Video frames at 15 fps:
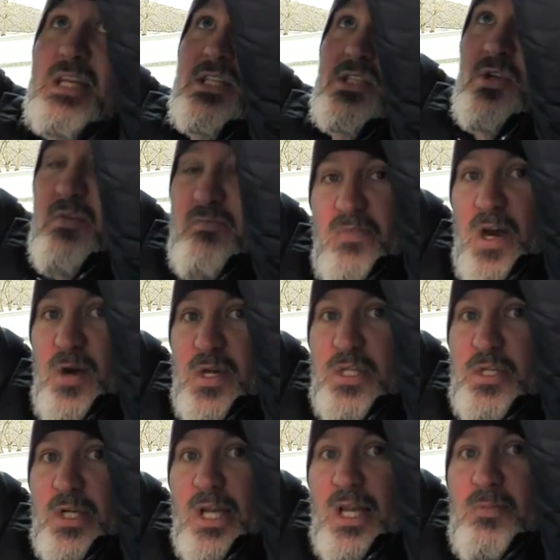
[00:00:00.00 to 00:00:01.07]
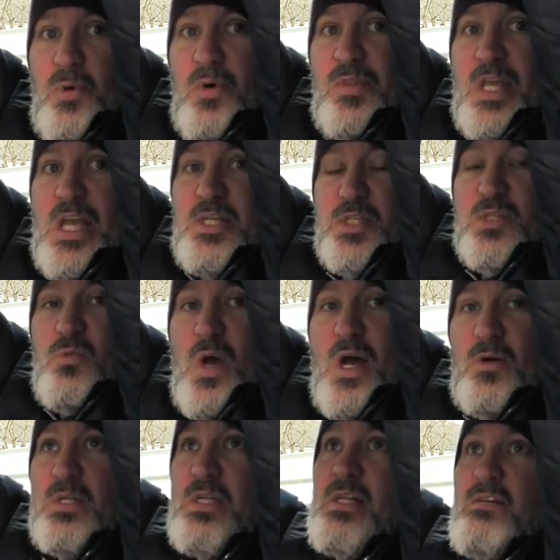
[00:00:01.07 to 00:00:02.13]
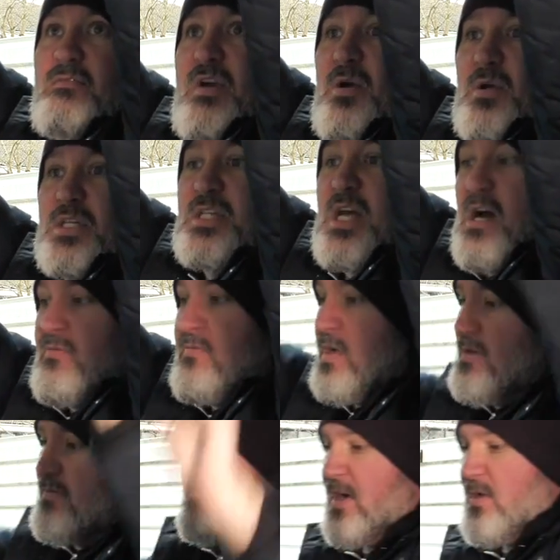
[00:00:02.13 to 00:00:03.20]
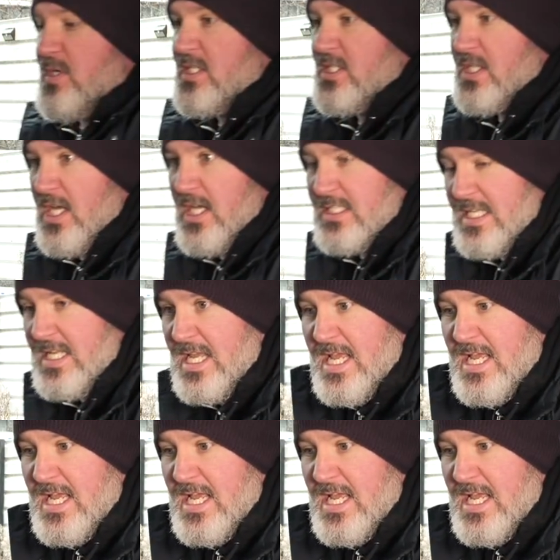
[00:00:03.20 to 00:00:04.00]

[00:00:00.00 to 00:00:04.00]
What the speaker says: It's got a very good lip on the edge as well, very tough and very sturdy.